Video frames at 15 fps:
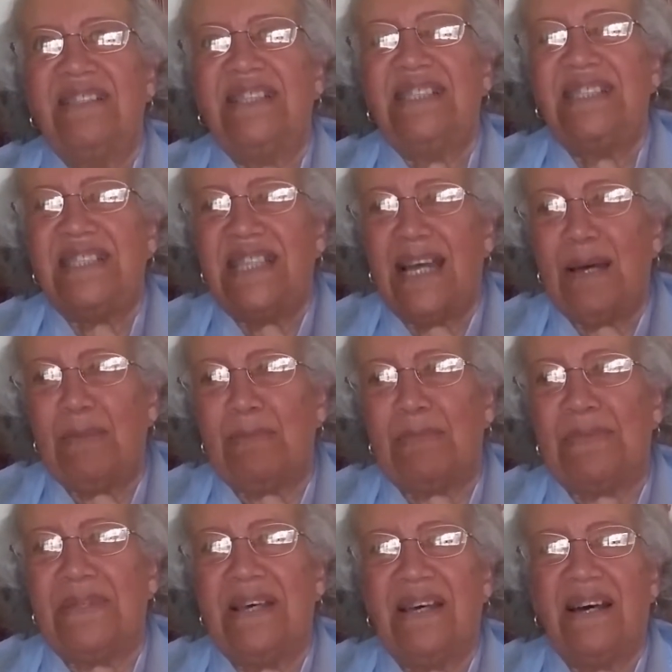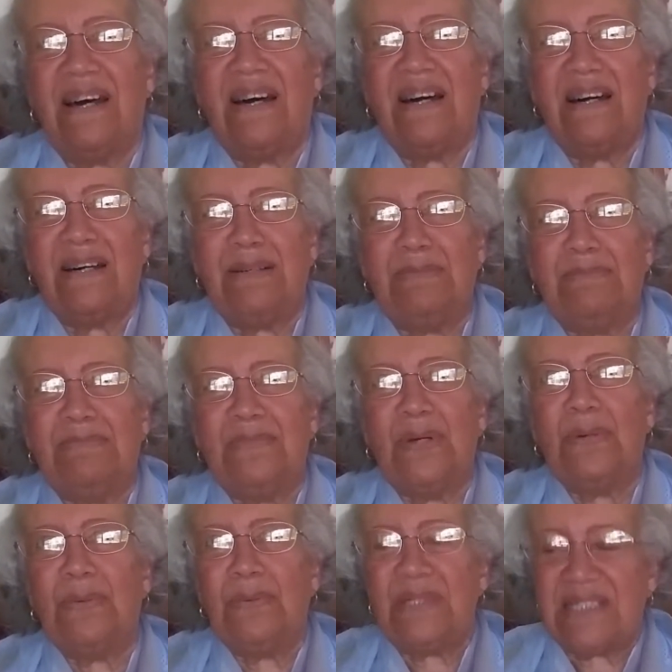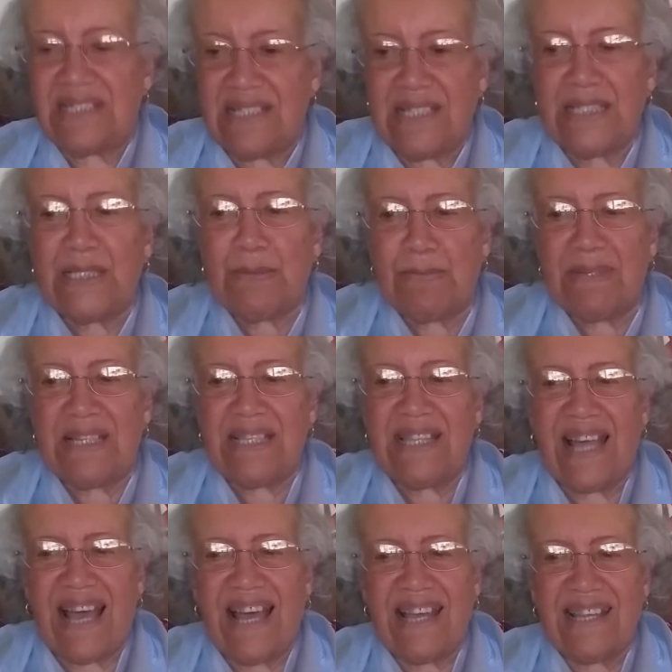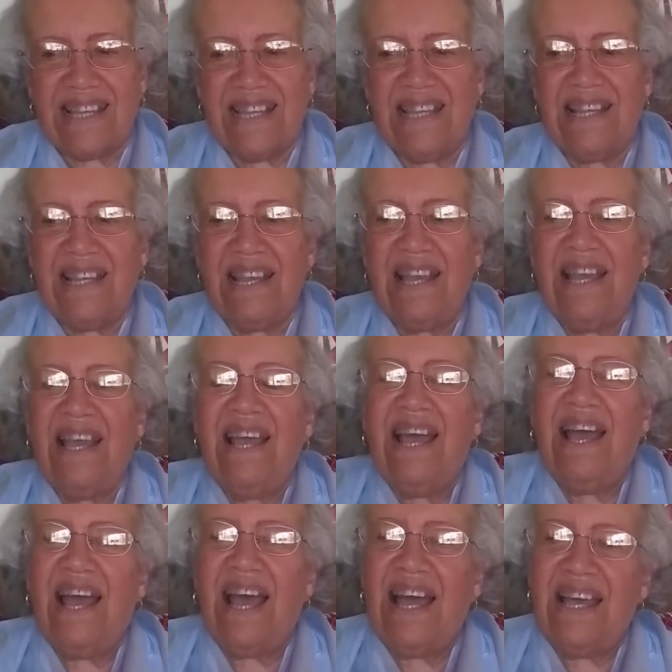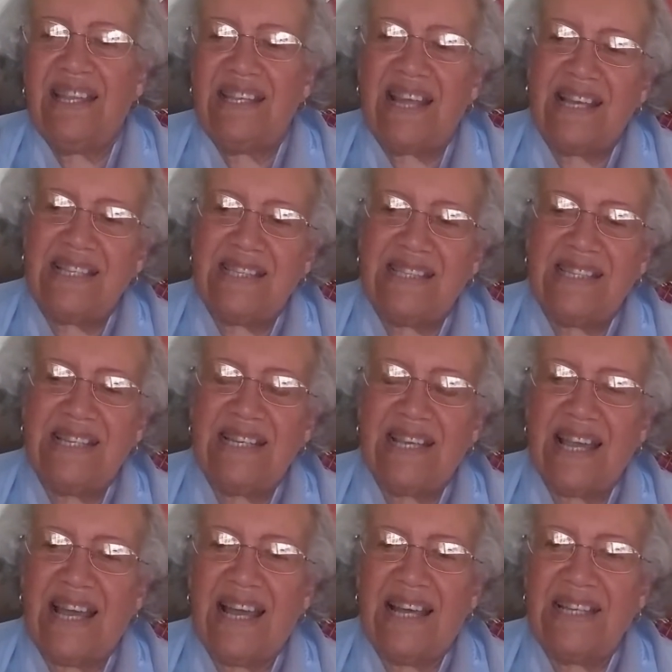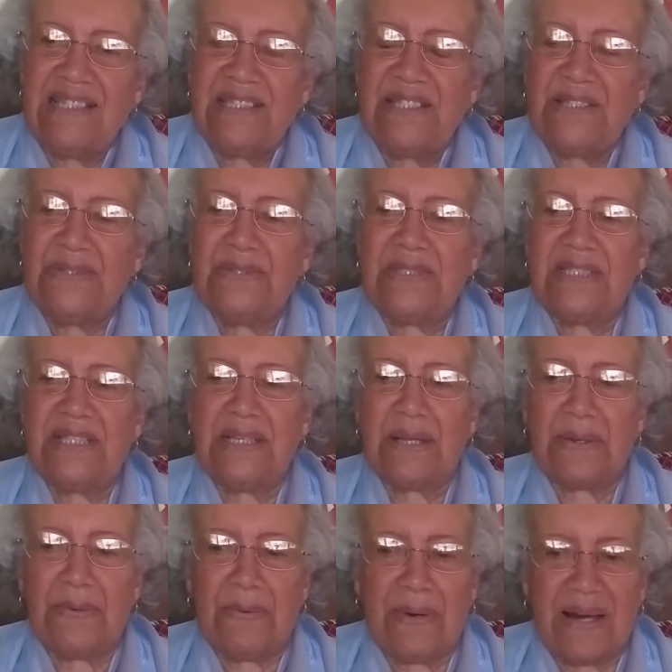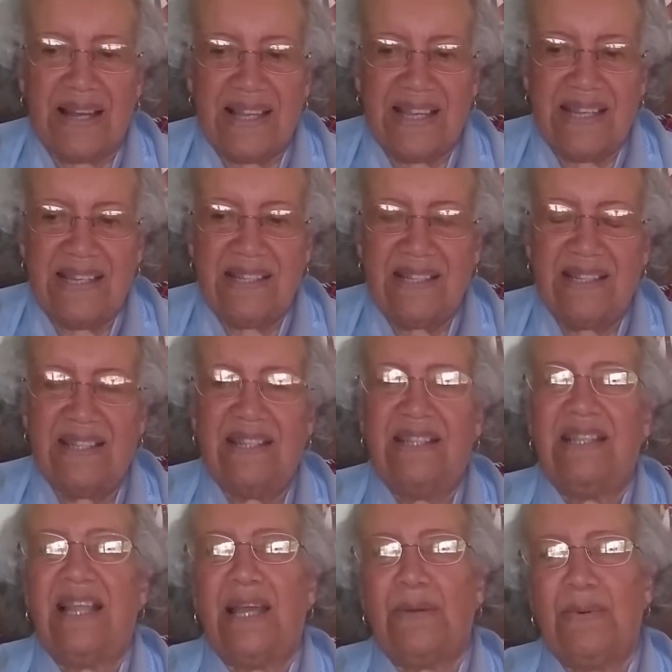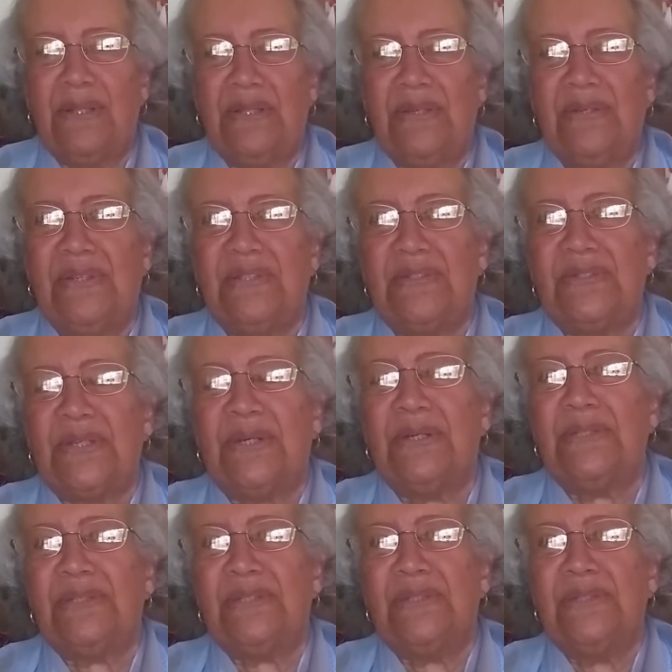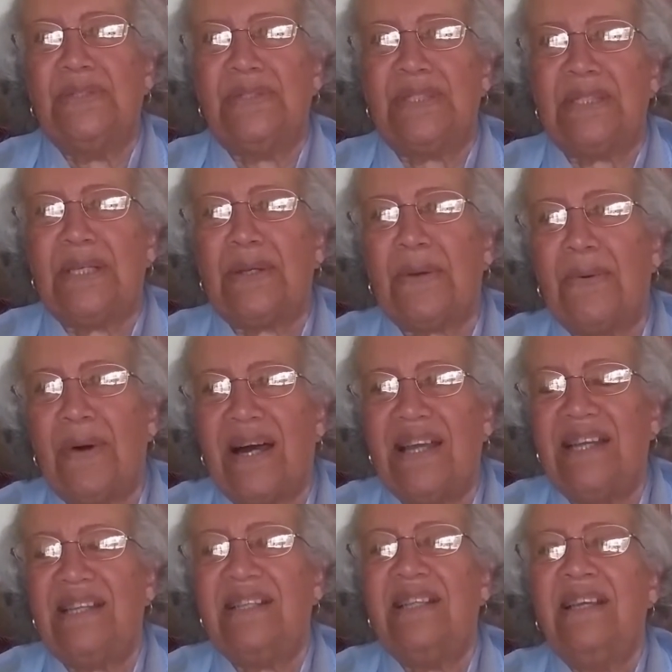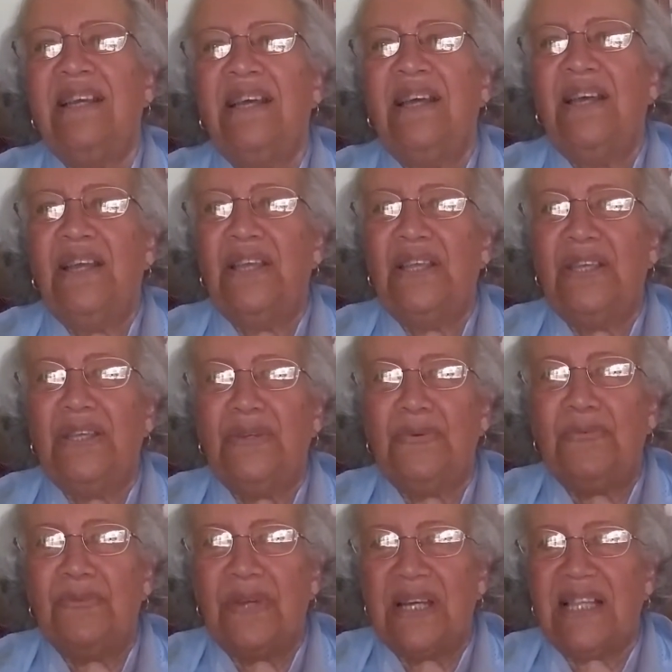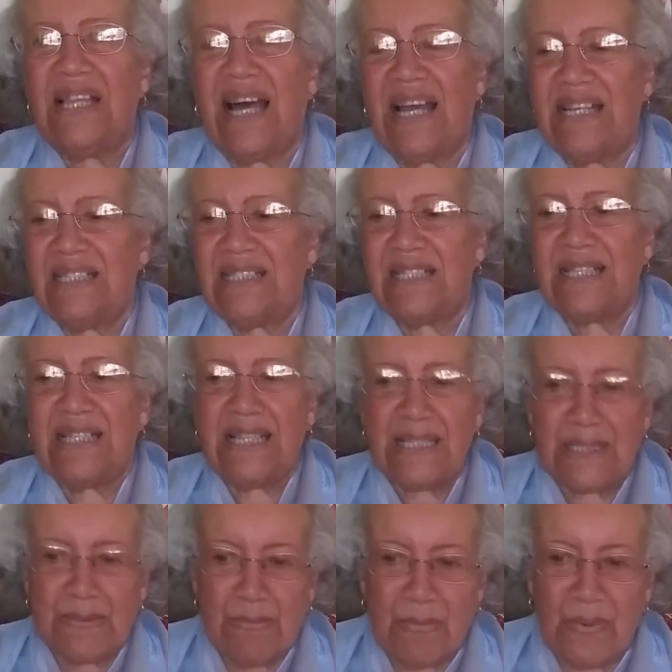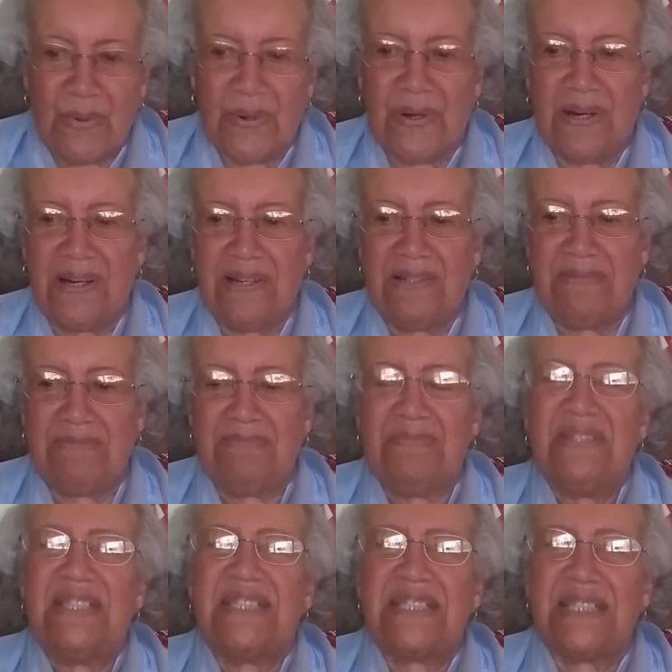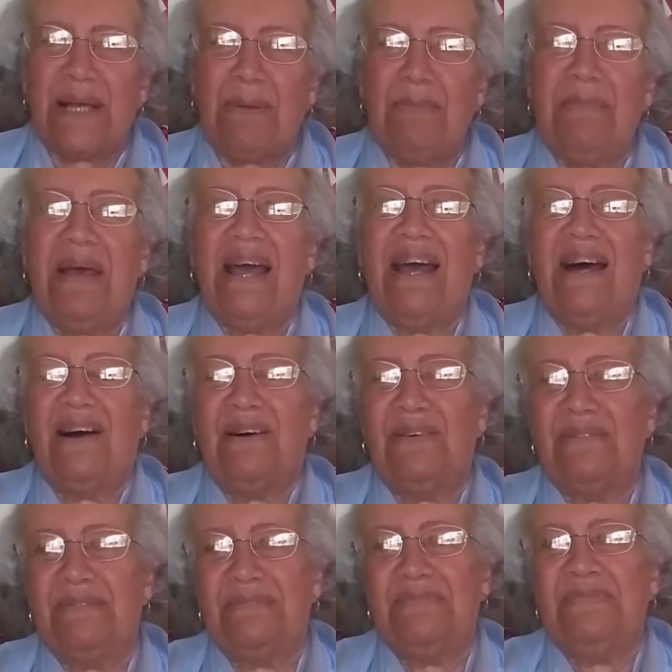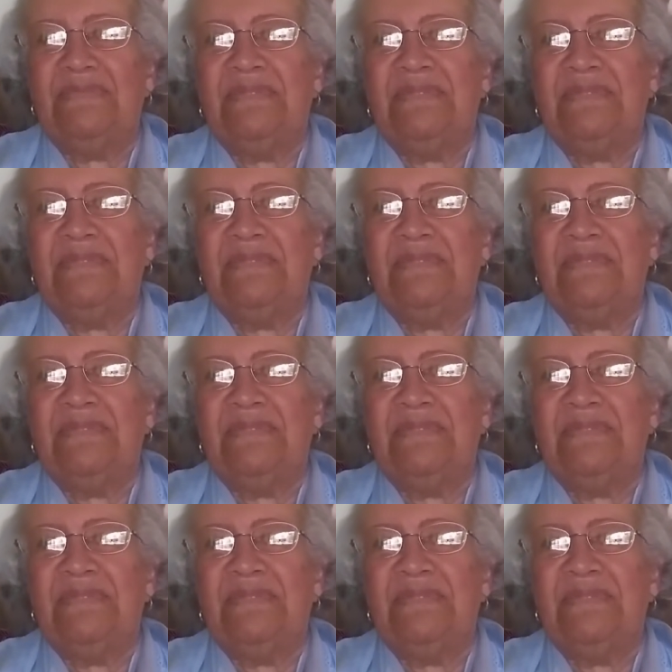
the depth was a little bit lacking. And I think as you sit quiet, like when you're in church and you sit quiet, you realize there's more. Somehow,